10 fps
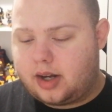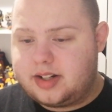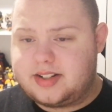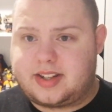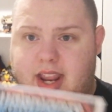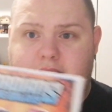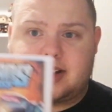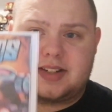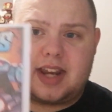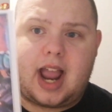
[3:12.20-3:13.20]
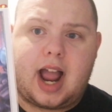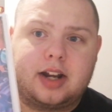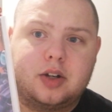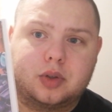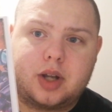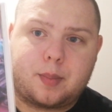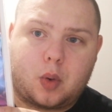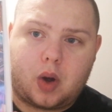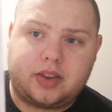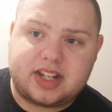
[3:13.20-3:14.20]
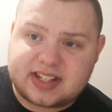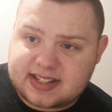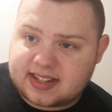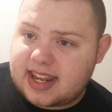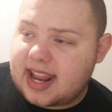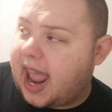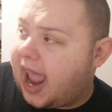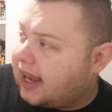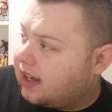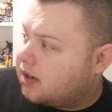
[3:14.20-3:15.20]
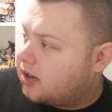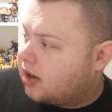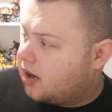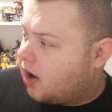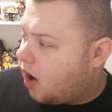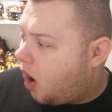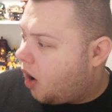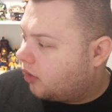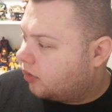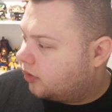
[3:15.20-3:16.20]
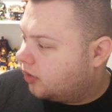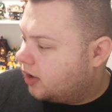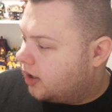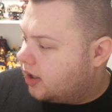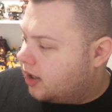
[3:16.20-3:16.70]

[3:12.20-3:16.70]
Guardians of the Galaxy Annual number 1. This is the end of